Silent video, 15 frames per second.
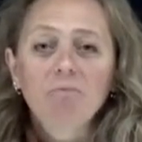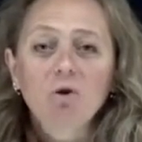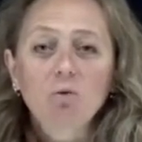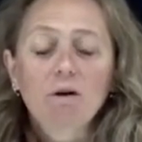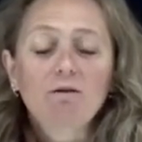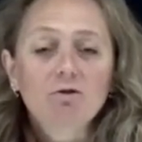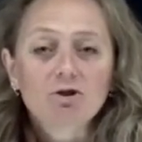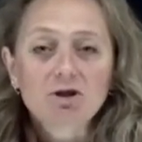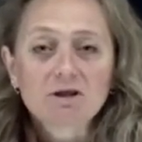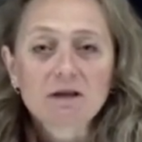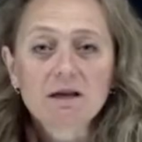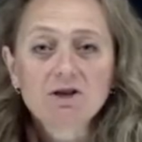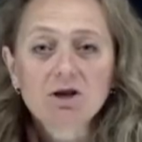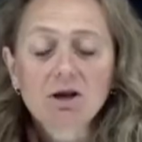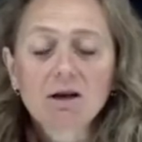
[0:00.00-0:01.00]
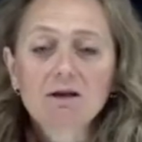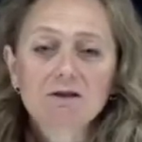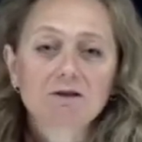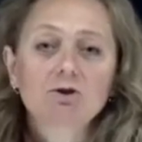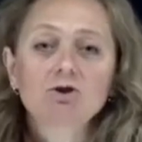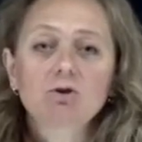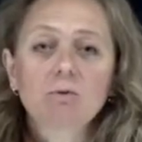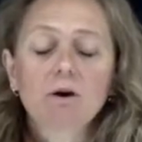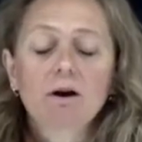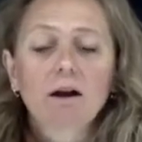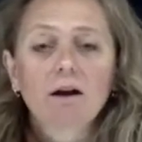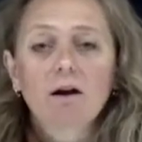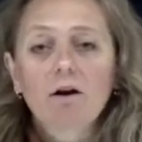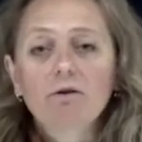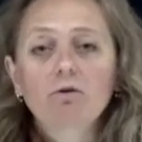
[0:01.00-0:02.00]
research and teaching in social work,
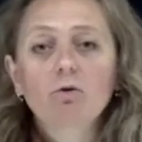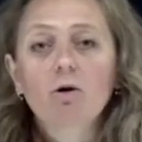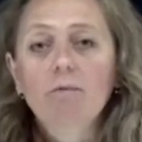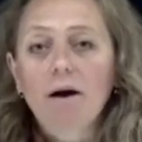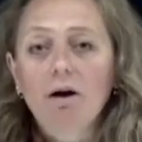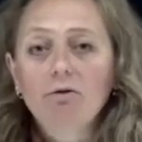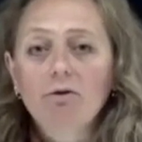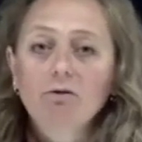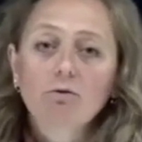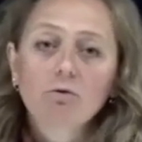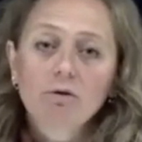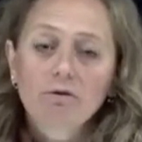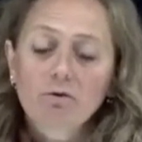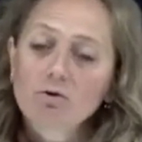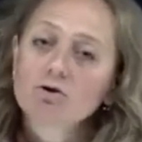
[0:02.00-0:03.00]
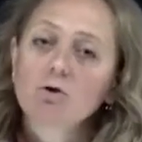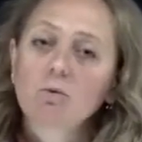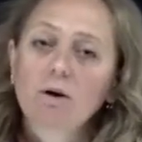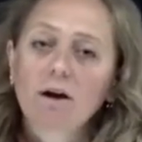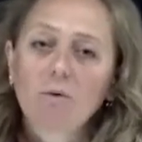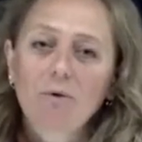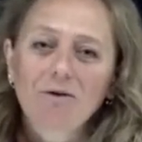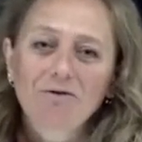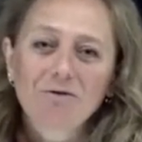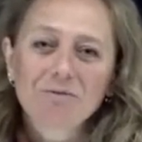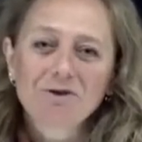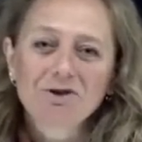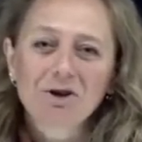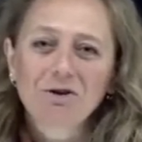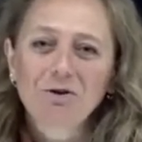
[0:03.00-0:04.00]
and also about the School of Social Work at Western
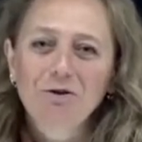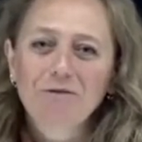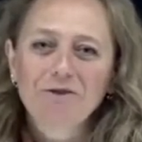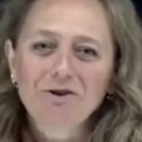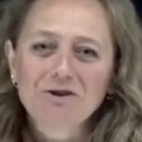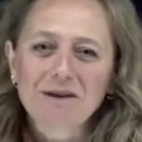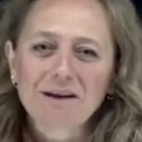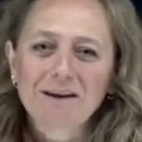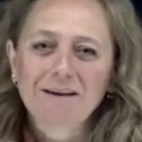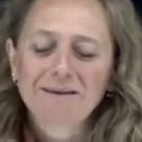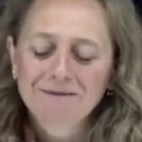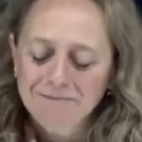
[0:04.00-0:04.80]
Michigan University.